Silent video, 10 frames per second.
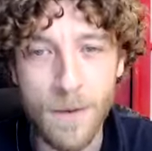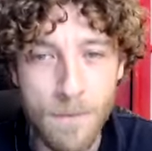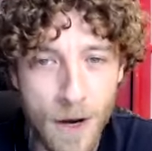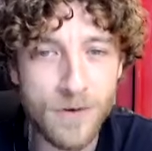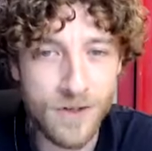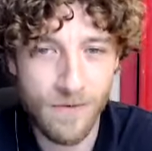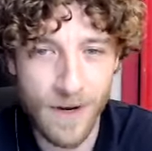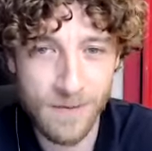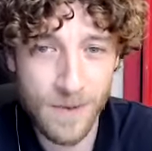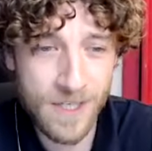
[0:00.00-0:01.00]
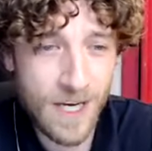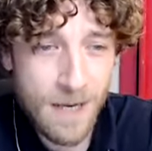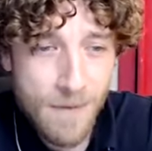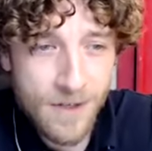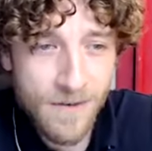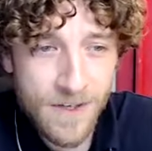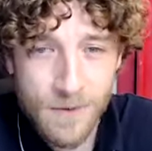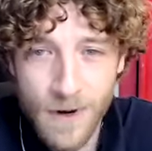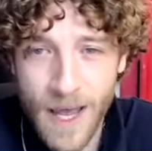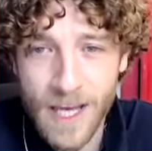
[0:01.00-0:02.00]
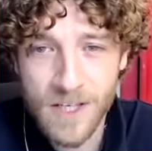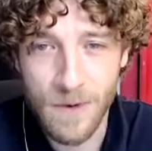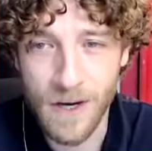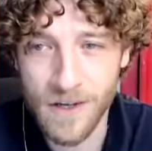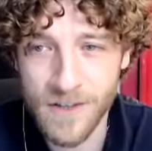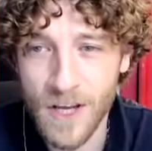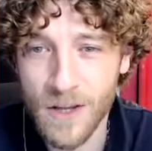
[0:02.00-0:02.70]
most of us, particularly most of us who are experts,